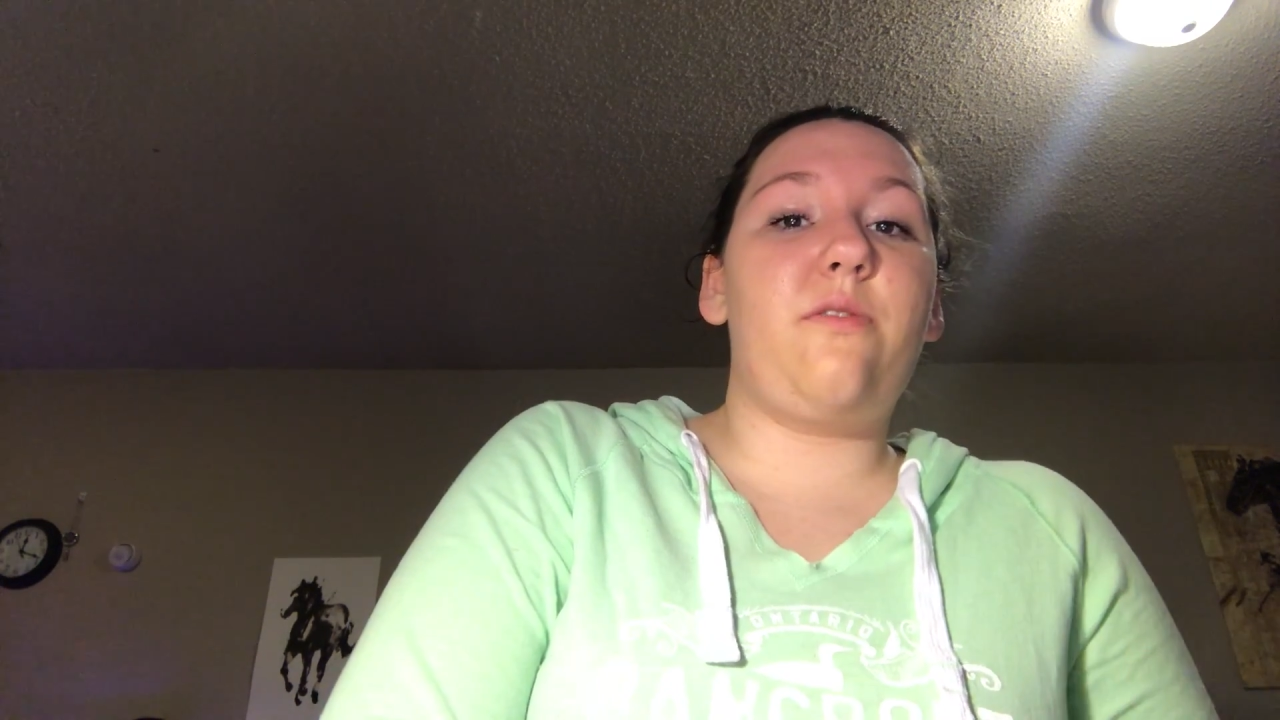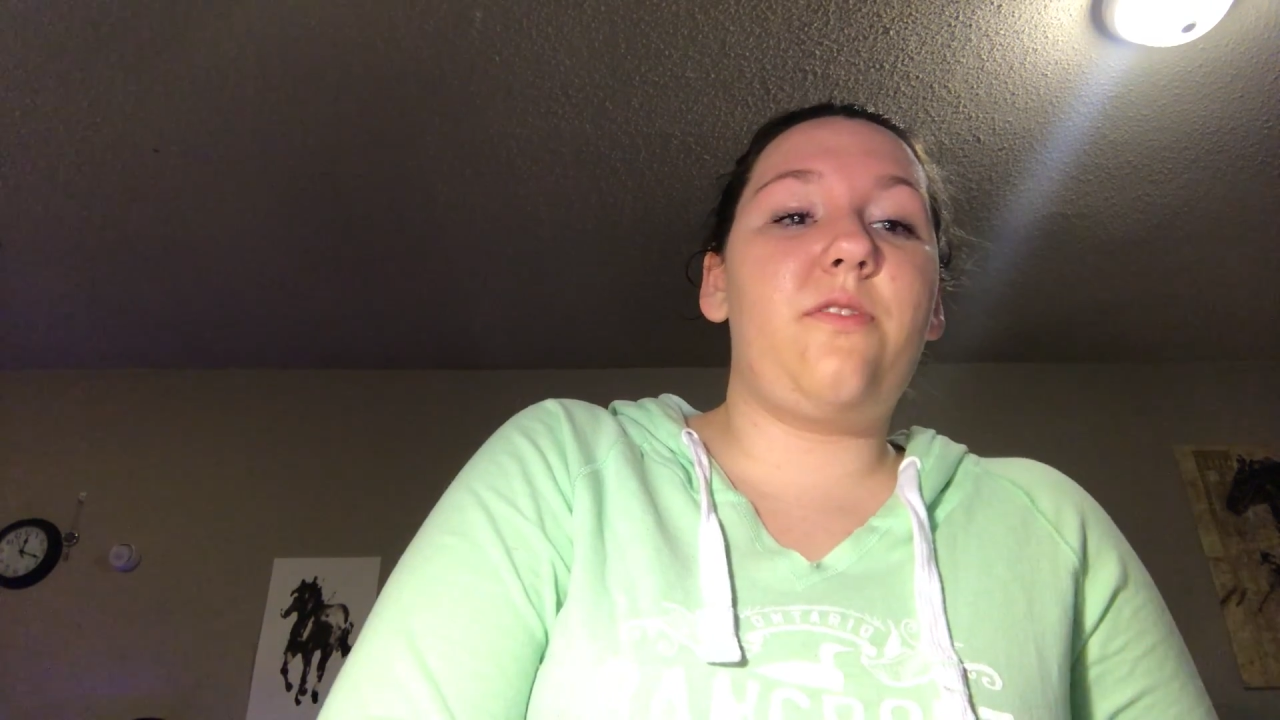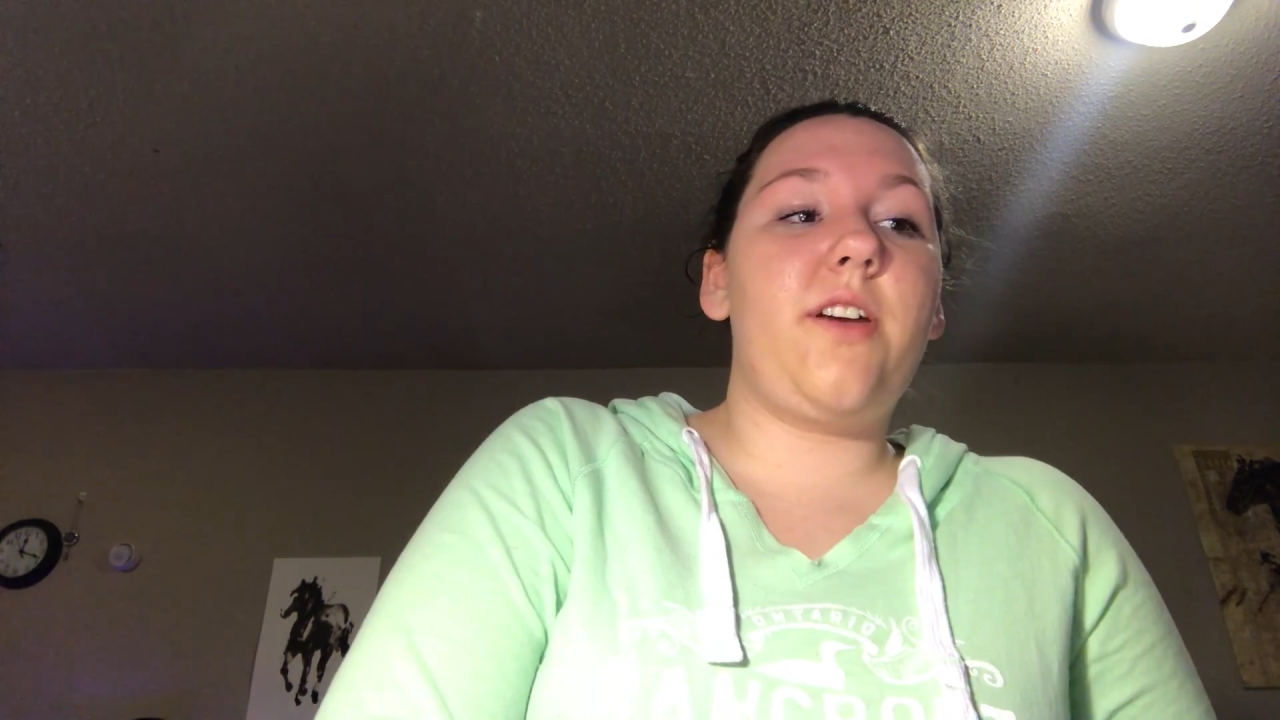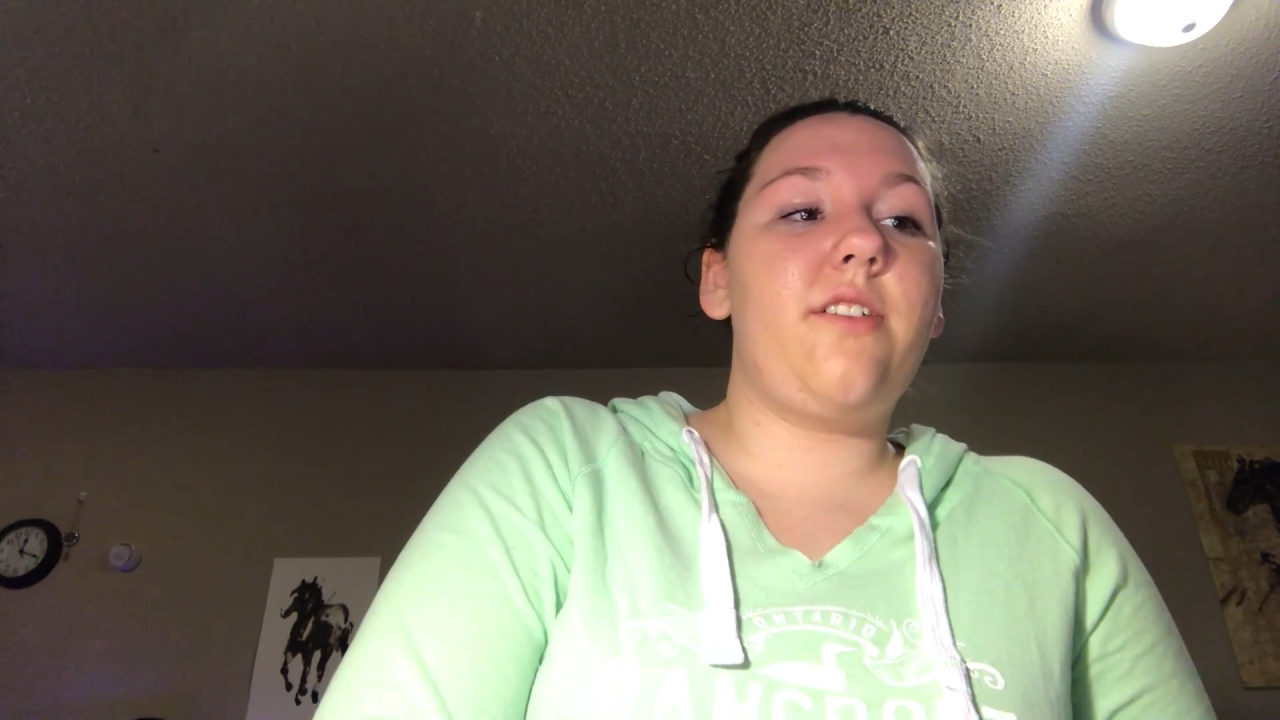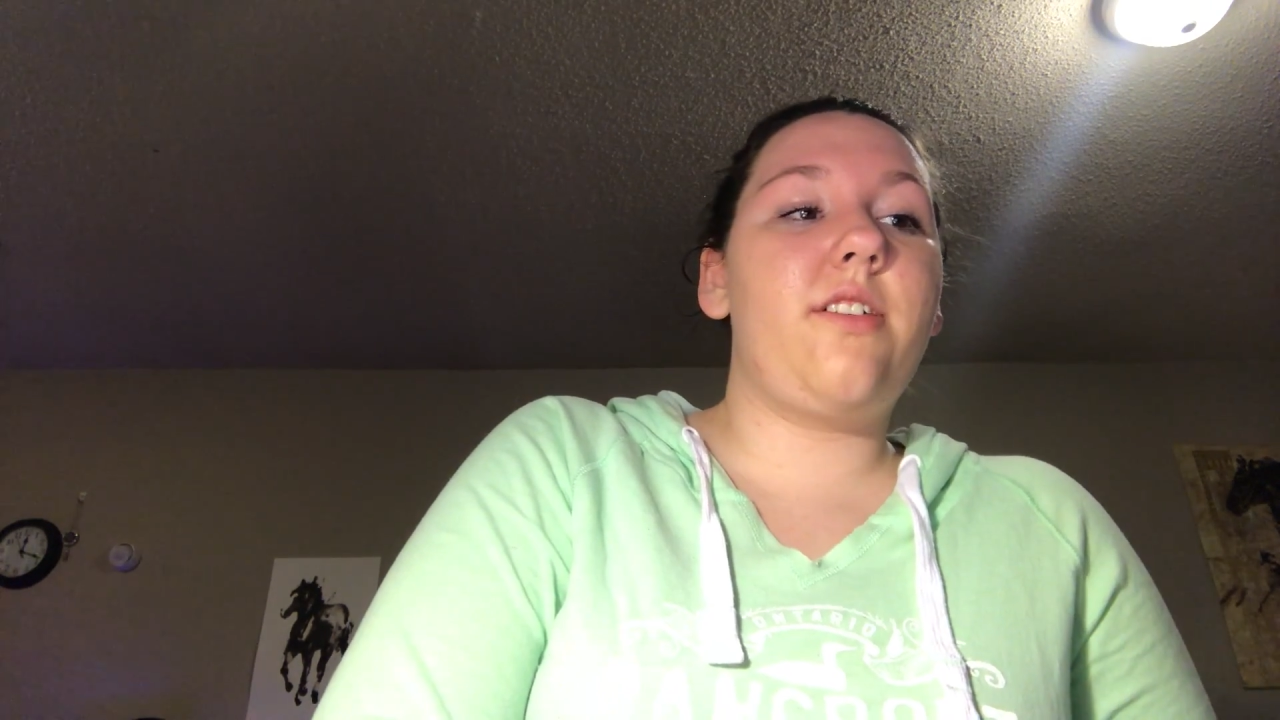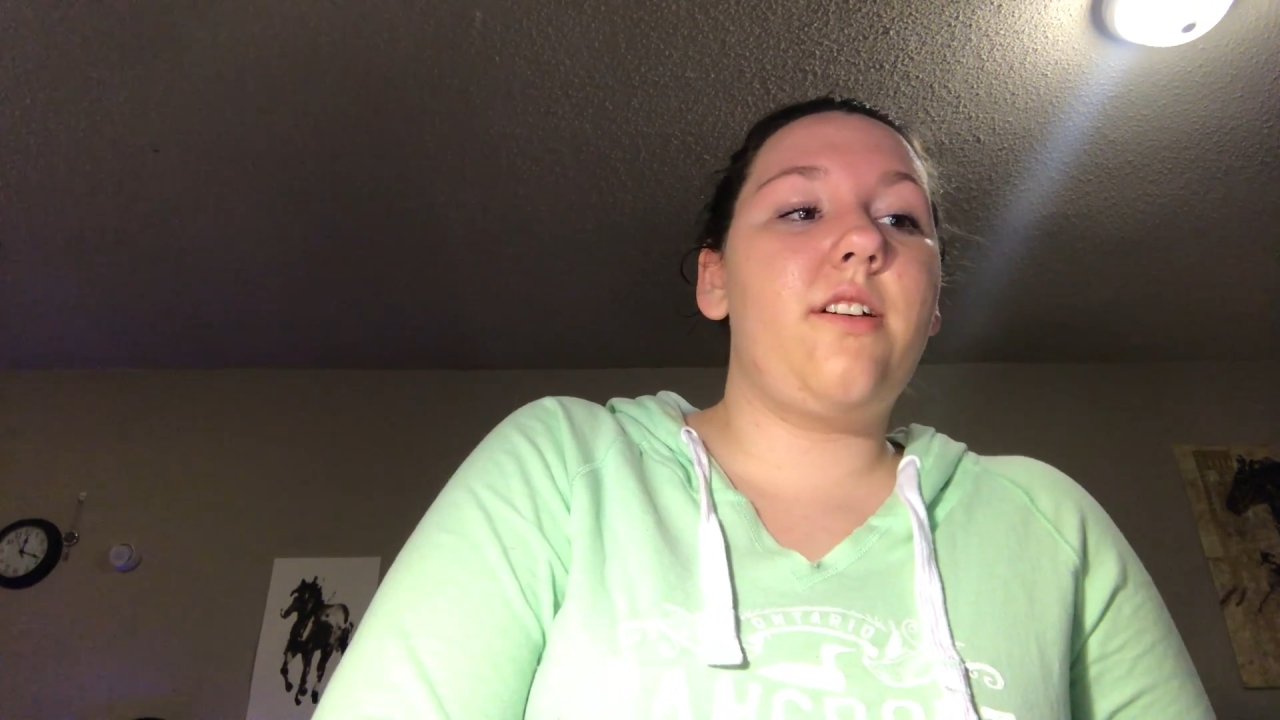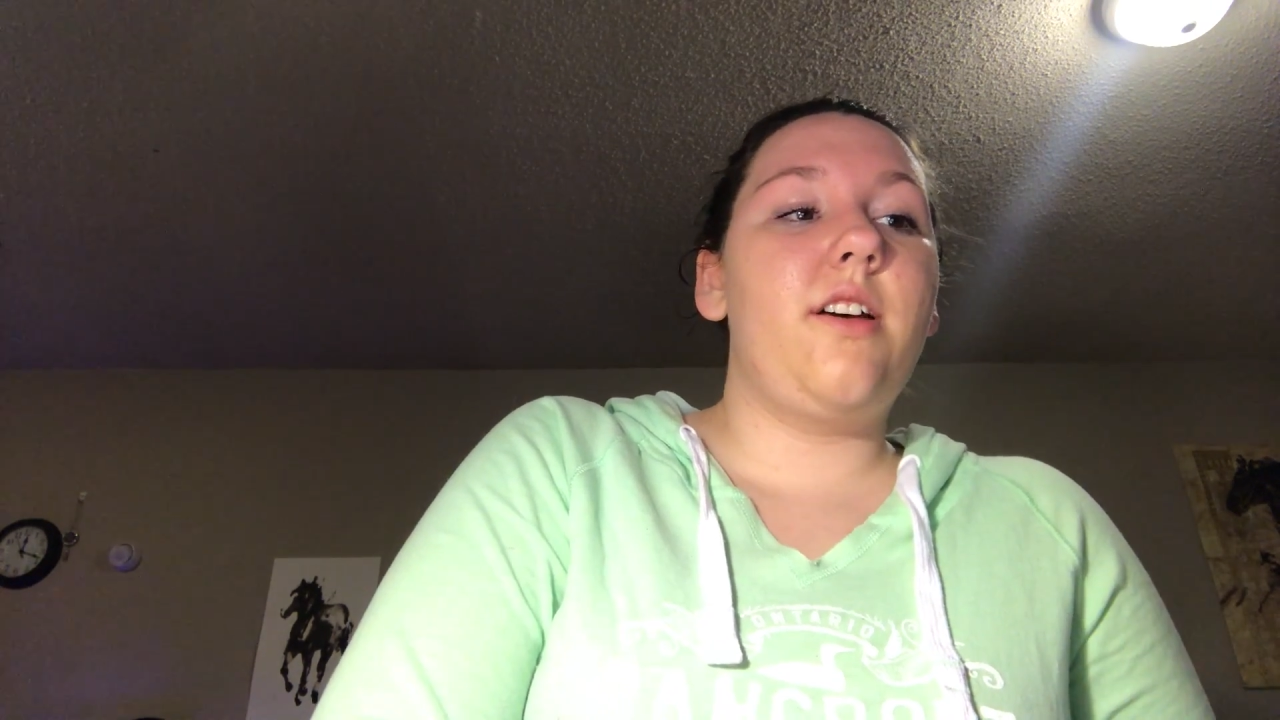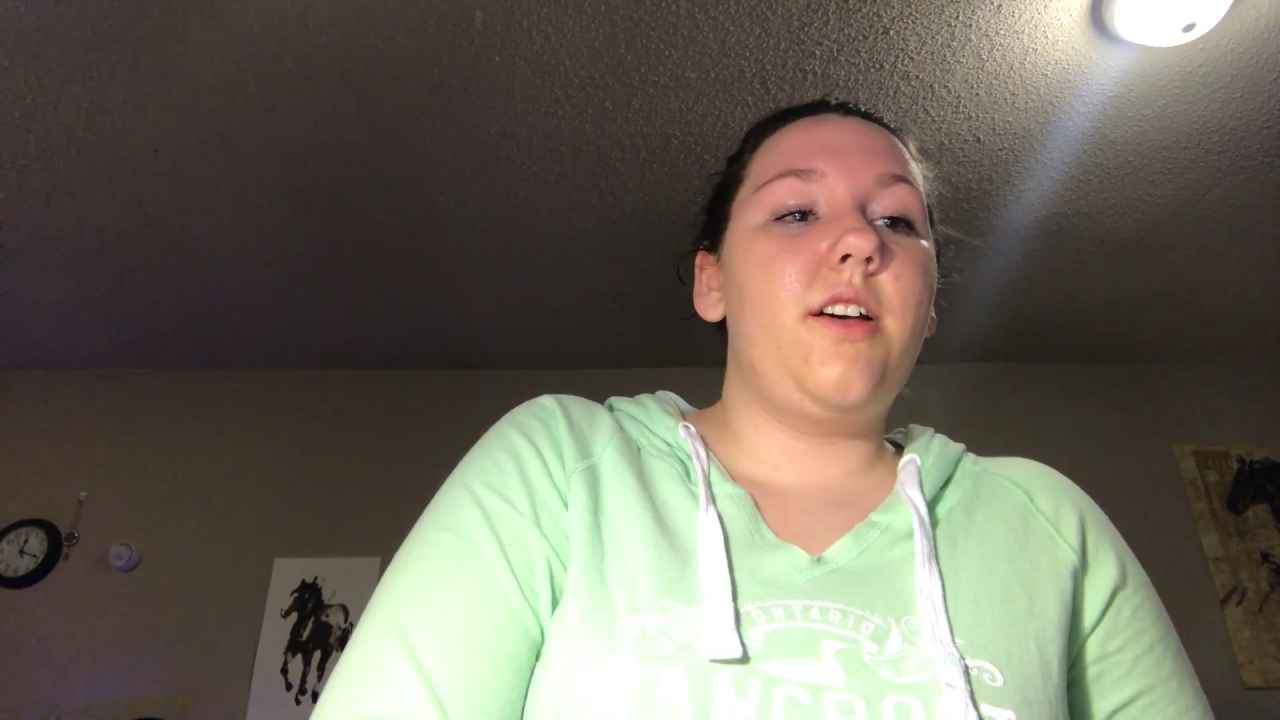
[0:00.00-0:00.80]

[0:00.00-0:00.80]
of Faith.